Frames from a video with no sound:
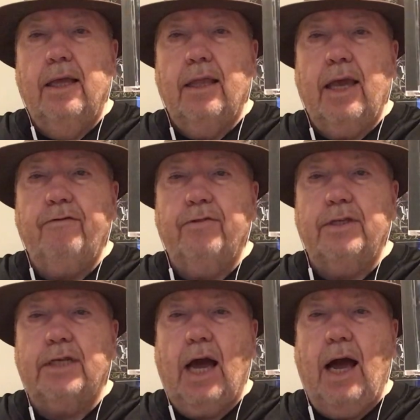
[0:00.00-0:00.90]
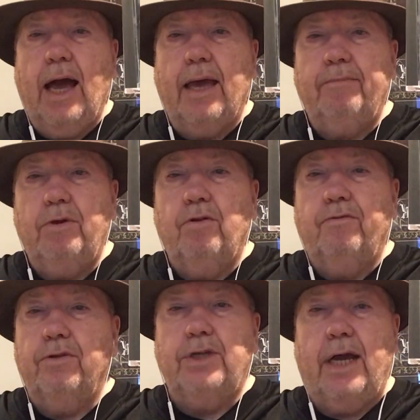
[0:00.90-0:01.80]
Late for the Sky,
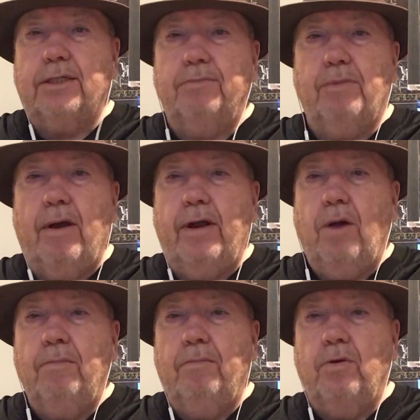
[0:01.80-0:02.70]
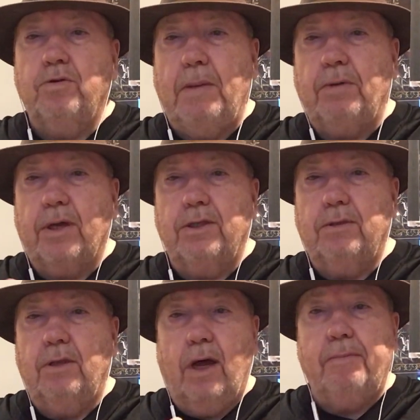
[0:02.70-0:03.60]
beautiful Jackson Browne album. Most people can,
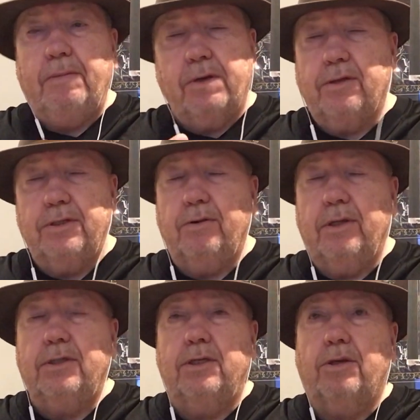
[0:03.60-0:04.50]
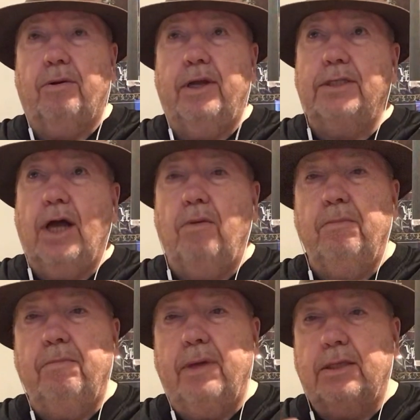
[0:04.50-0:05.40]
a lot of people consider this his greatest
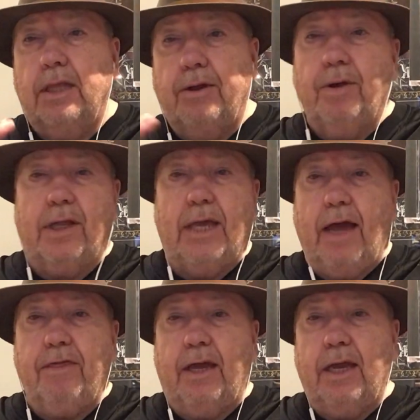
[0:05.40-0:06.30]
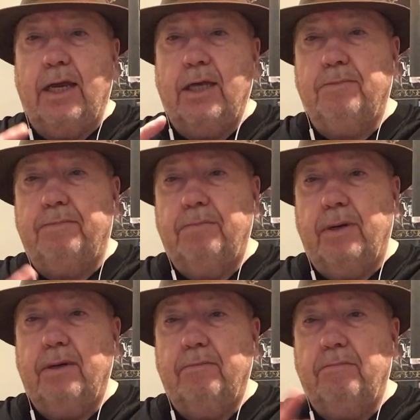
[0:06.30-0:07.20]
album. It, lyrically, I think it is,
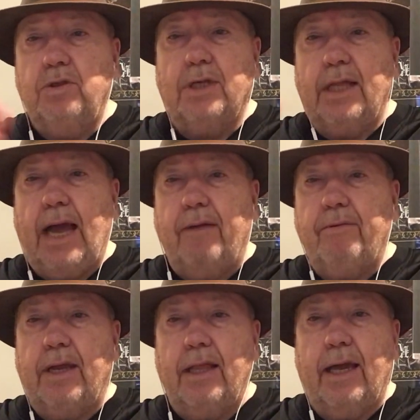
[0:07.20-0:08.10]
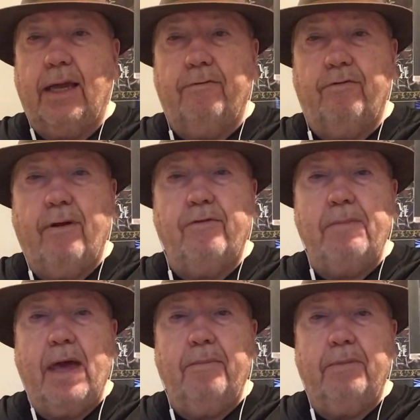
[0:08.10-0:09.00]
but musically, I really like For Every
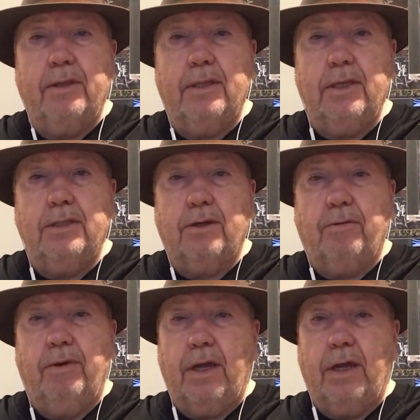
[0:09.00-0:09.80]
Man, but this is a really